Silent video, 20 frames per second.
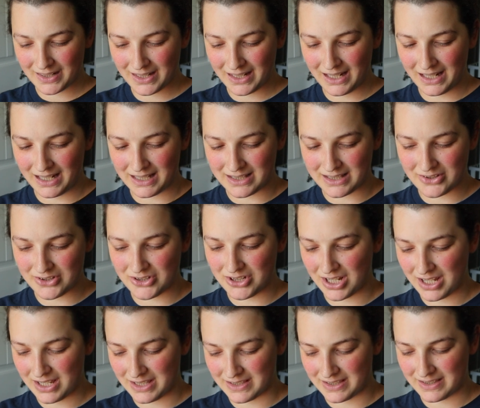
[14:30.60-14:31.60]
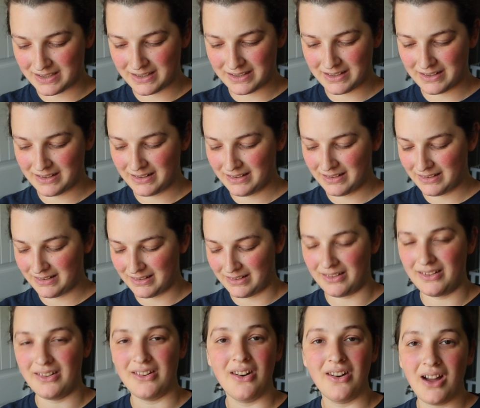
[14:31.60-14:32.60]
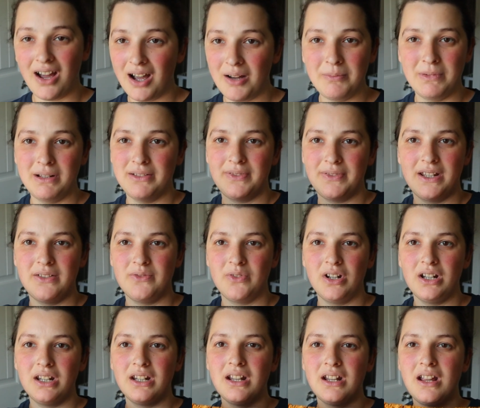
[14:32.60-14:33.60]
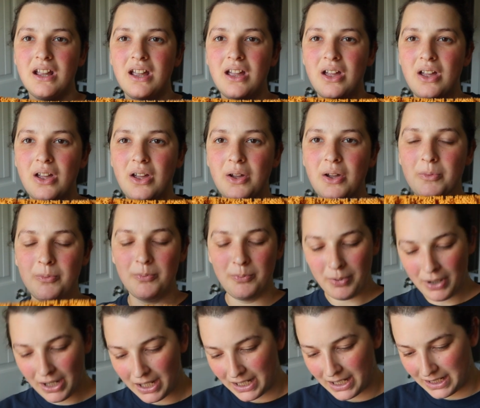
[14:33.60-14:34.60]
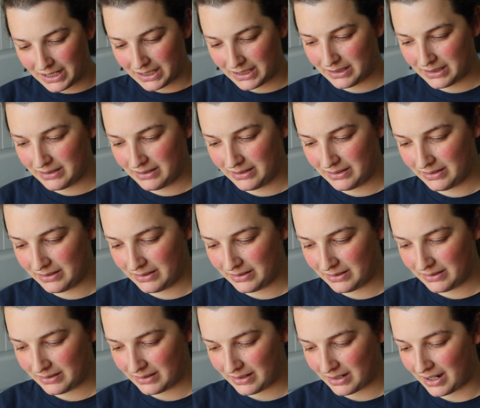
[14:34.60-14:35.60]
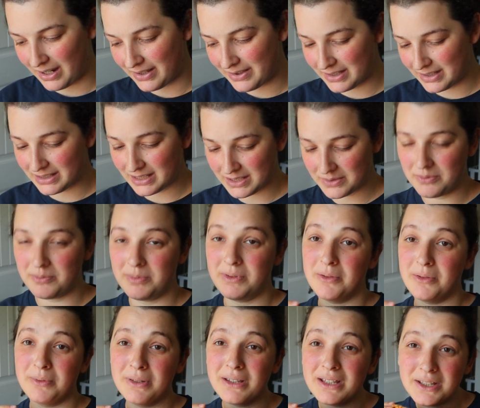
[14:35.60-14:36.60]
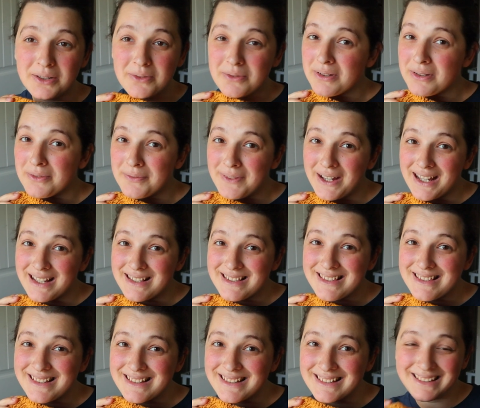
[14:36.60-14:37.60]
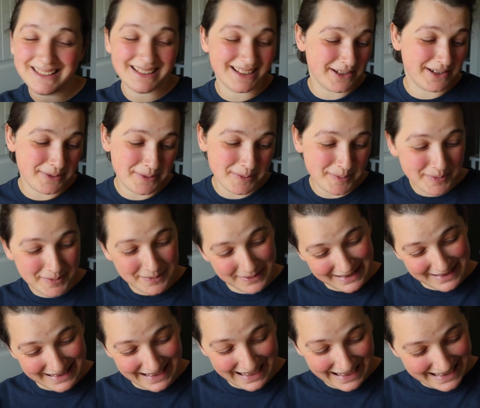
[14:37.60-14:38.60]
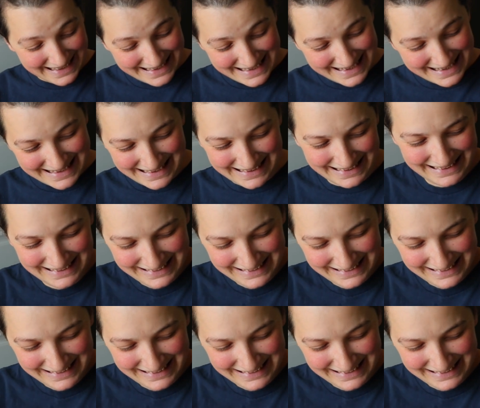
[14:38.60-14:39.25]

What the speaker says: It's just not my favorite. But I think this would be a really cute little vest. Like, it would be really nice.